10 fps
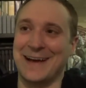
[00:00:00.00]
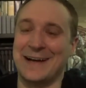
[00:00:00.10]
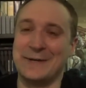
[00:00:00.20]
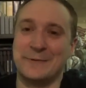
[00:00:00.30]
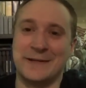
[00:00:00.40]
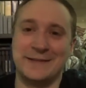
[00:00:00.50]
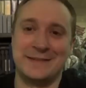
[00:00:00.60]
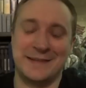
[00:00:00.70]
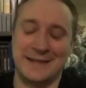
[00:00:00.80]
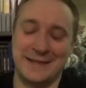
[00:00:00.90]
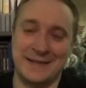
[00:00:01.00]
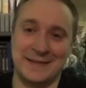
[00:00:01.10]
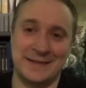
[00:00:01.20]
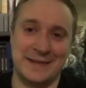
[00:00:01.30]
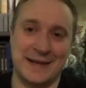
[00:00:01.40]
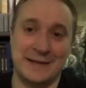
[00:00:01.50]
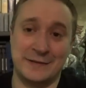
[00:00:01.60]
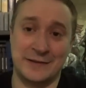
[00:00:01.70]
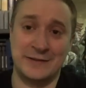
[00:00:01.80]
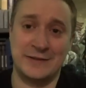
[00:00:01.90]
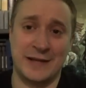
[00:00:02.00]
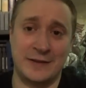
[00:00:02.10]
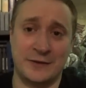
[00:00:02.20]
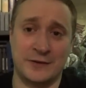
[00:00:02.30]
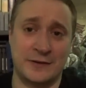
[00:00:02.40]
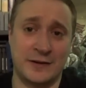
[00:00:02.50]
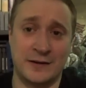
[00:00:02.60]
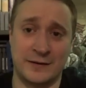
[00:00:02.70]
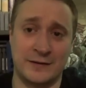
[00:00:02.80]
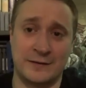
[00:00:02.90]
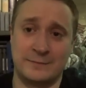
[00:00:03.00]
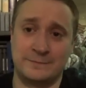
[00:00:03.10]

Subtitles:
I went in at lunch and they're gone.